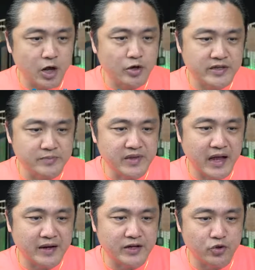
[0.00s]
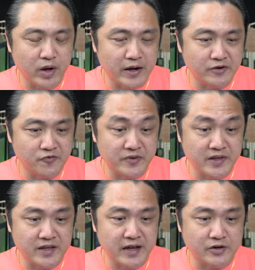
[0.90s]
long-term target to
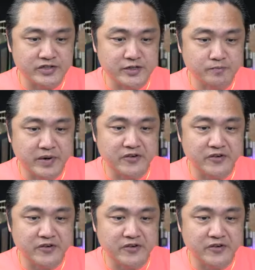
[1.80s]
150,000,